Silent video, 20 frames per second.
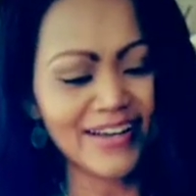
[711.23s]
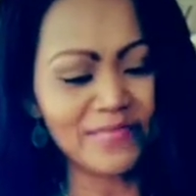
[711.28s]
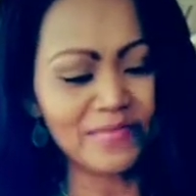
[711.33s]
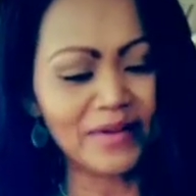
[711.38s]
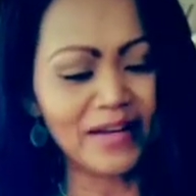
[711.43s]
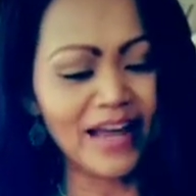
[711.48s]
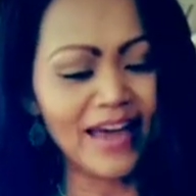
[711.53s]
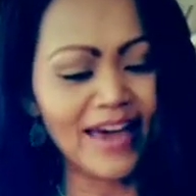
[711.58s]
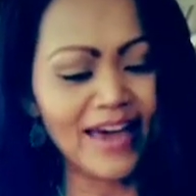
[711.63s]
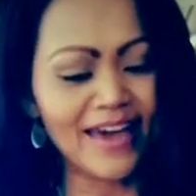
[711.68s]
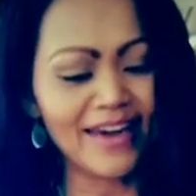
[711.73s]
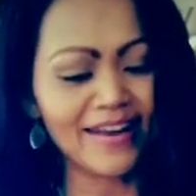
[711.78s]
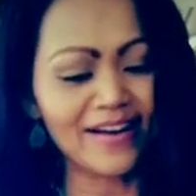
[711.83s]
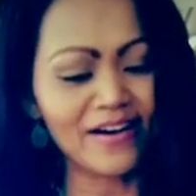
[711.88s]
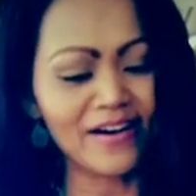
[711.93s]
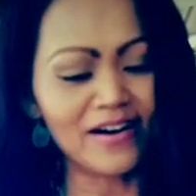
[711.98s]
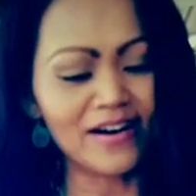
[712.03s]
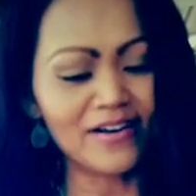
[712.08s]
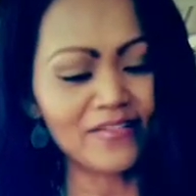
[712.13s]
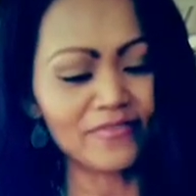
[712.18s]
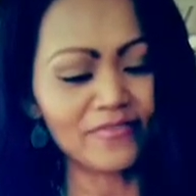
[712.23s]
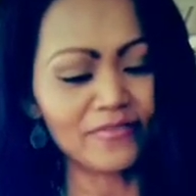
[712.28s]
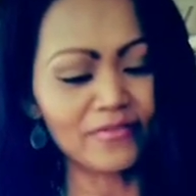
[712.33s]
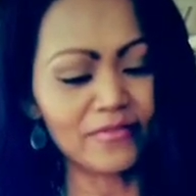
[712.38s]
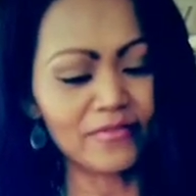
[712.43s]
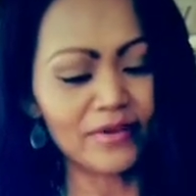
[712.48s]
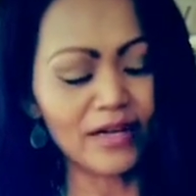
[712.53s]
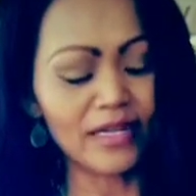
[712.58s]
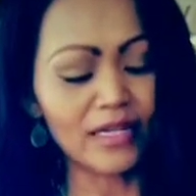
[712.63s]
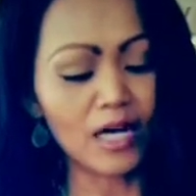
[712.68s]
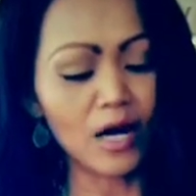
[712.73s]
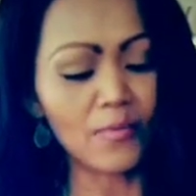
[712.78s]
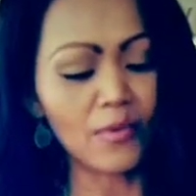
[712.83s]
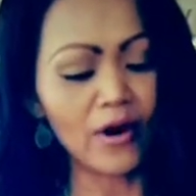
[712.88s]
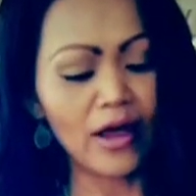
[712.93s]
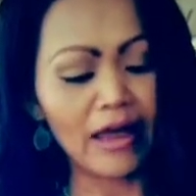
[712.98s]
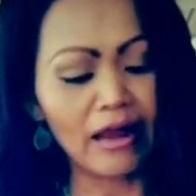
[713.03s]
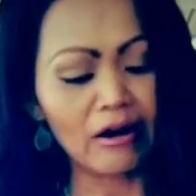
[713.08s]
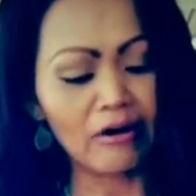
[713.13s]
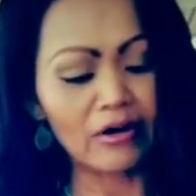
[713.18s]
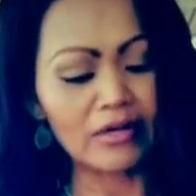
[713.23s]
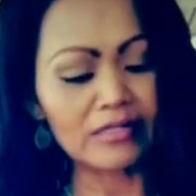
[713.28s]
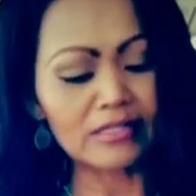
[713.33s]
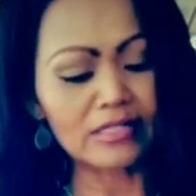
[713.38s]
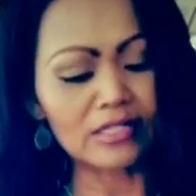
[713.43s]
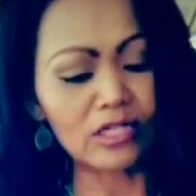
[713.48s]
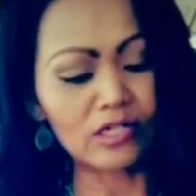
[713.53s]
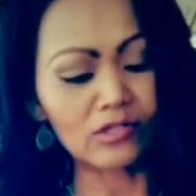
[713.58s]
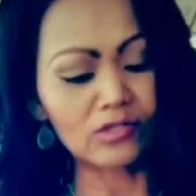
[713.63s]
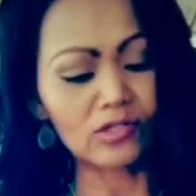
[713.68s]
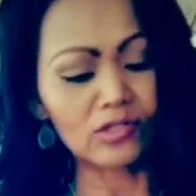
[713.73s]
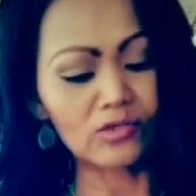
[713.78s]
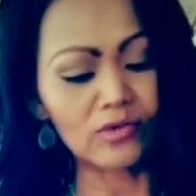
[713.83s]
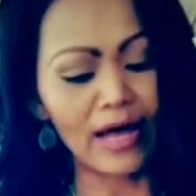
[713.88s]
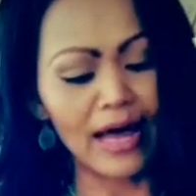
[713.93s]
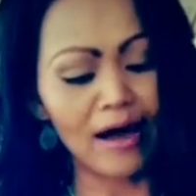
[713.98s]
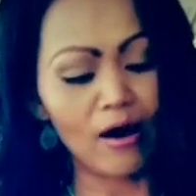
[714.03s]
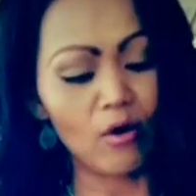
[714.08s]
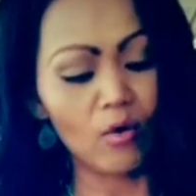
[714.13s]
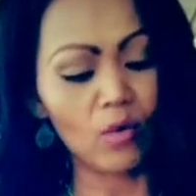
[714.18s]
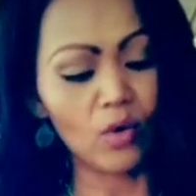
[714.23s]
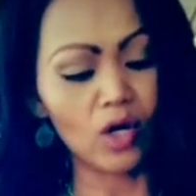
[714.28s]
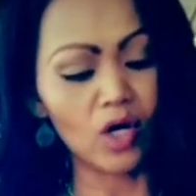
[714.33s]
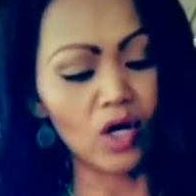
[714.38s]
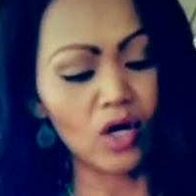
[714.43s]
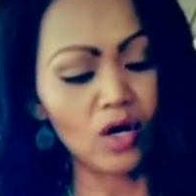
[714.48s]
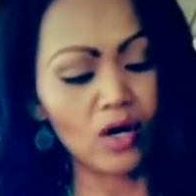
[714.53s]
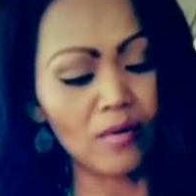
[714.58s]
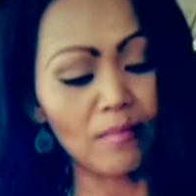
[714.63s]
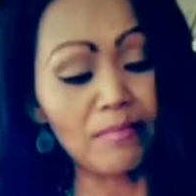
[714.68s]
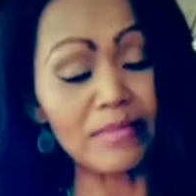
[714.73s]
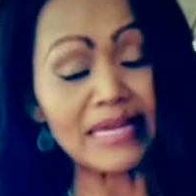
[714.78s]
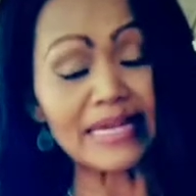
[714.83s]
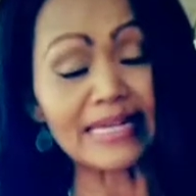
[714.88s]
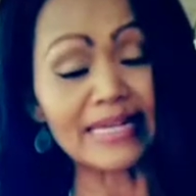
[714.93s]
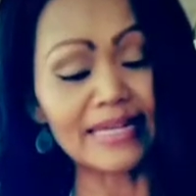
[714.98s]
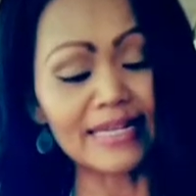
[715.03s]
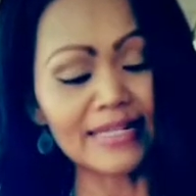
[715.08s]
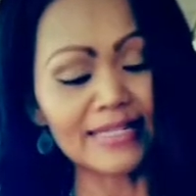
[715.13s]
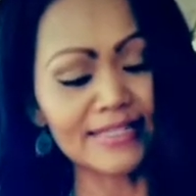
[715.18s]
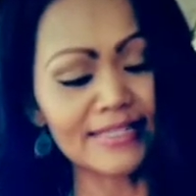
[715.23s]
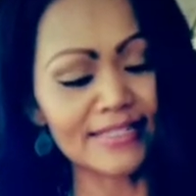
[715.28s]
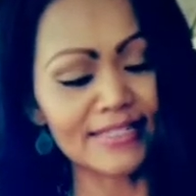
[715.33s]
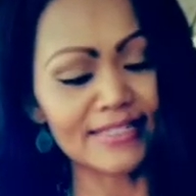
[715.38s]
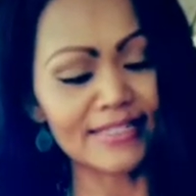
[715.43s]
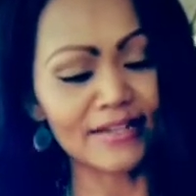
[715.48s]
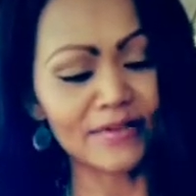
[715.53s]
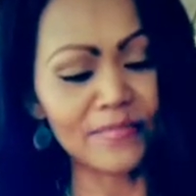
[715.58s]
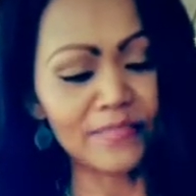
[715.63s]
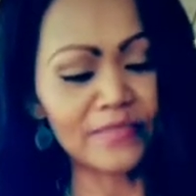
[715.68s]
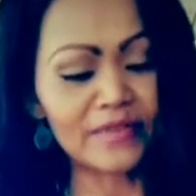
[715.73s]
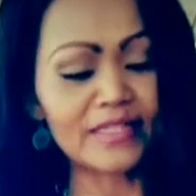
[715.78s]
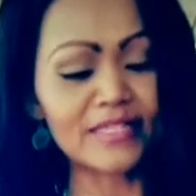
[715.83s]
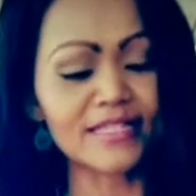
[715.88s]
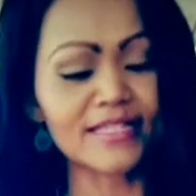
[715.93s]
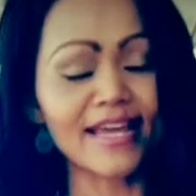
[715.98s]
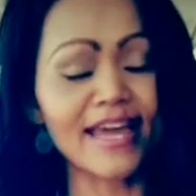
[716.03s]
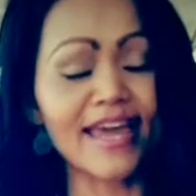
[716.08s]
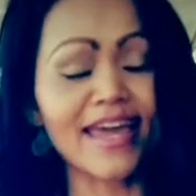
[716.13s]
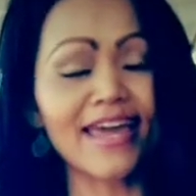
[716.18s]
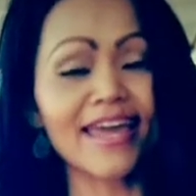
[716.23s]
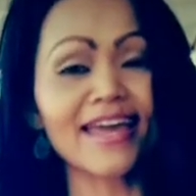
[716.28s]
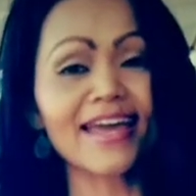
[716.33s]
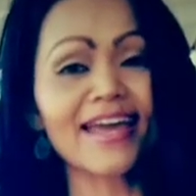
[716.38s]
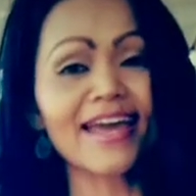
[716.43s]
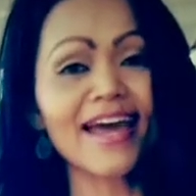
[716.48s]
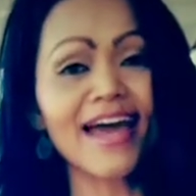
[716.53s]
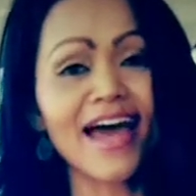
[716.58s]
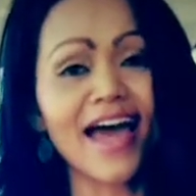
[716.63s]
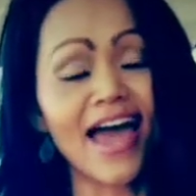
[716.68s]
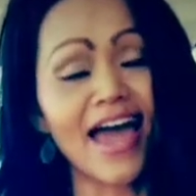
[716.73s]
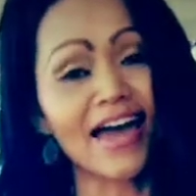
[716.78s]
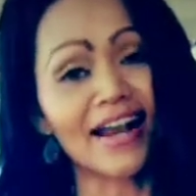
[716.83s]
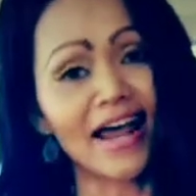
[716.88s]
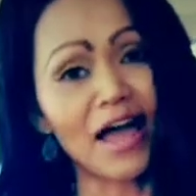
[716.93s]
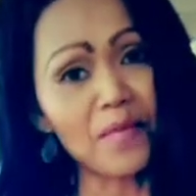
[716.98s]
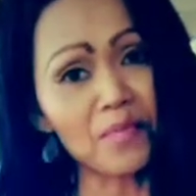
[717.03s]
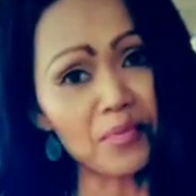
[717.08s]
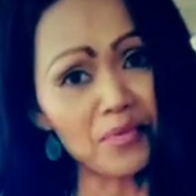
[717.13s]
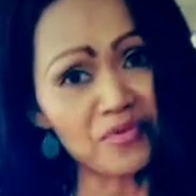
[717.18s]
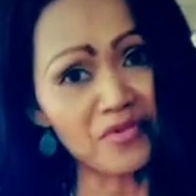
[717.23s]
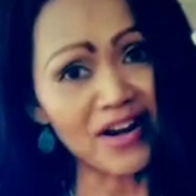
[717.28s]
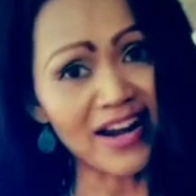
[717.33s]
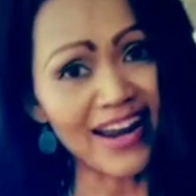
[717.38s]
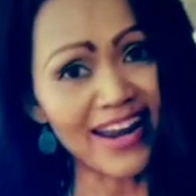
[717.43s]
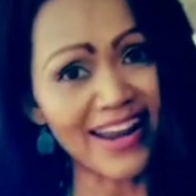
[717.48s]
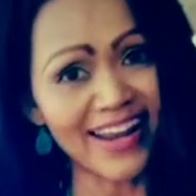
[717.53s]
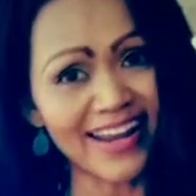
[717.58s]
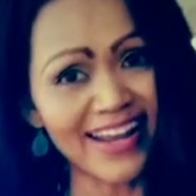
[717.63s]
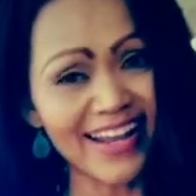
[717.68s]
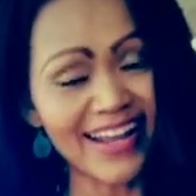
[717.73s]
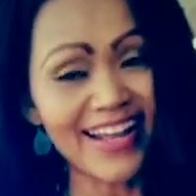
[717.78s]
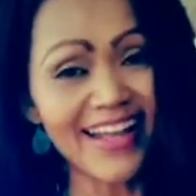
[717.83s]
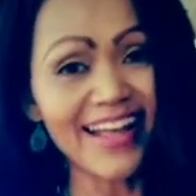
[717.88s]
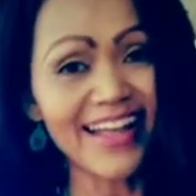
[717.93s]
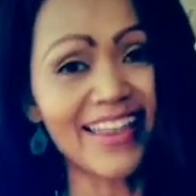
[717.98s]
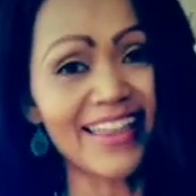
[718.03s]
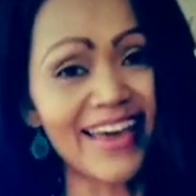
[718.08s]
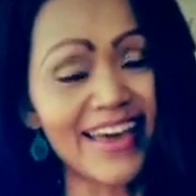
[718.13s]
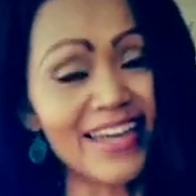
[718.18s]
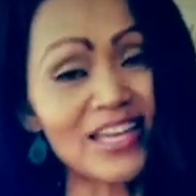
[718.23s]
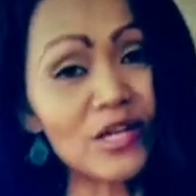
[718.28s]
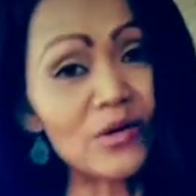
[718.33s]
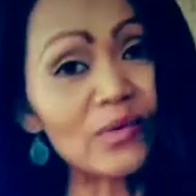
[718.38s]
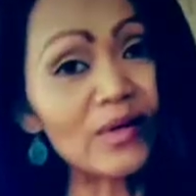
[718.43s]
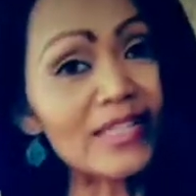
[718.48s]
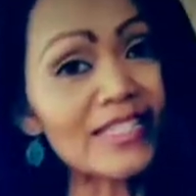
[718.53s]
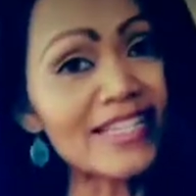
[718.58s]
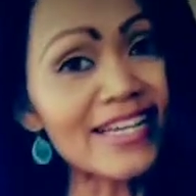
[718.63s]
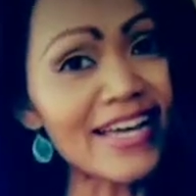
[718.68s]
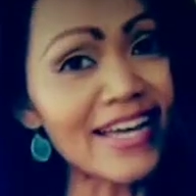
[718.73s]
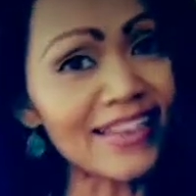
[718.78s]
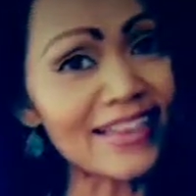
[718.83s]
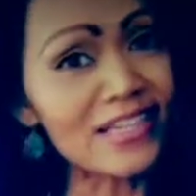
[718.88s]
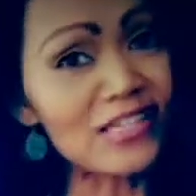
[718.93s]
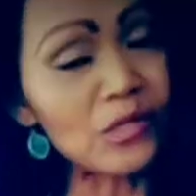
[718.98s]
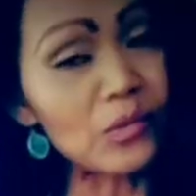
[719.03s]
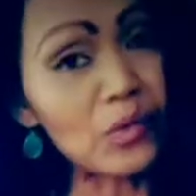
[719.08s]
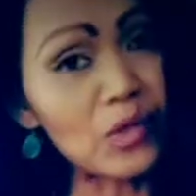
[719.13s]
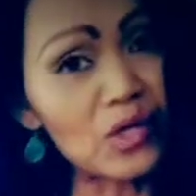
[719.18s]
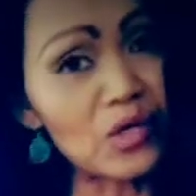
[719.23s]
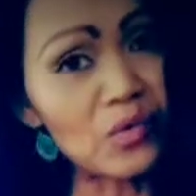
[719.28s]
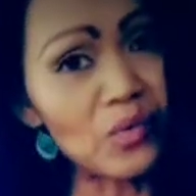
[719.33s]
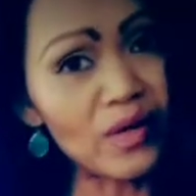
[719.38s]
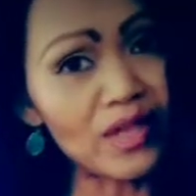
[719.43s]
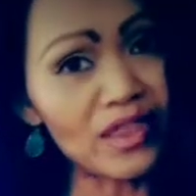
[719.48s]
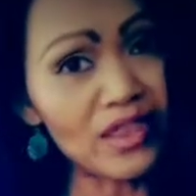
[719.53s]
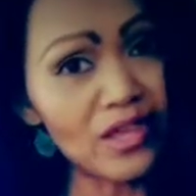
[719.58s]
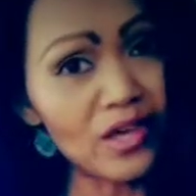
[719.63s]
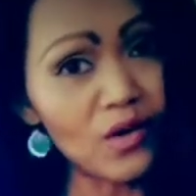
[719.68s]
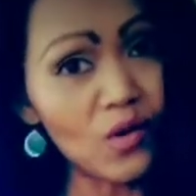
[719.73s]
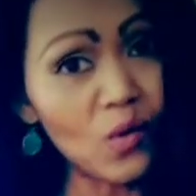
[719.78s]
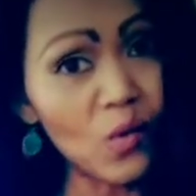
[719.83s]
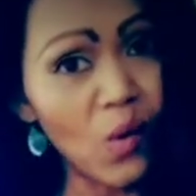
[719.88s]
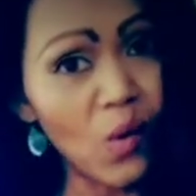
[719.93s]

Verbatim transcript: I'm going to head off, run a couple errands, go to our meetings today, and I pray that you will take this word with you,